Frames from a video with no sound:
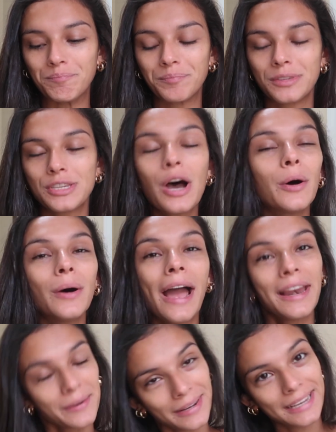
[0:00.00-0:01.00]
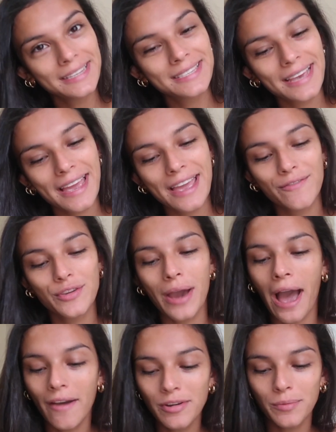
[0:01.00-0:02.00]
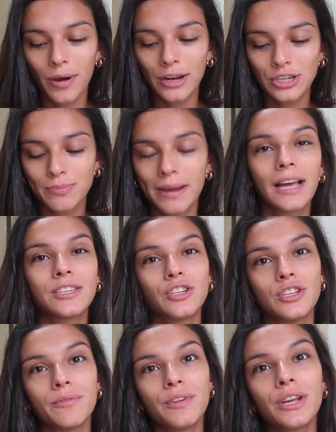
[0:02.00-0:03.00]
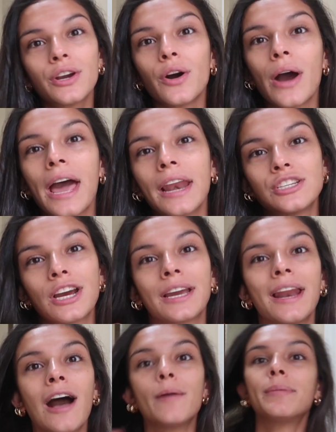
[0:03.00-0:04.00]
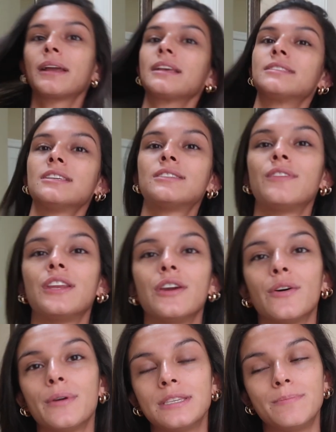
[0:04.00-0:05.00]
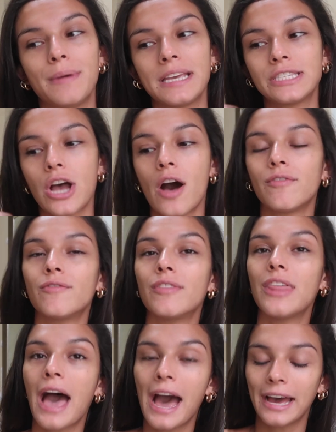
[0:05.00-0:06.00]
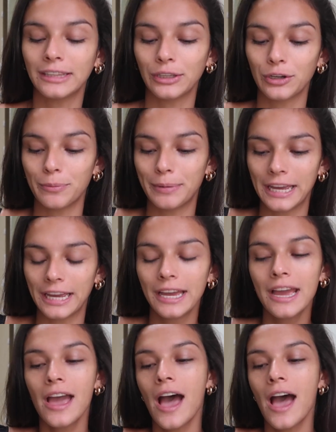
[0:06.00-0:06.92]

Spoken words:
So anyways, if you haven't watched my last YouTube video, go ahead and check it out because this video is based off of that a little bit.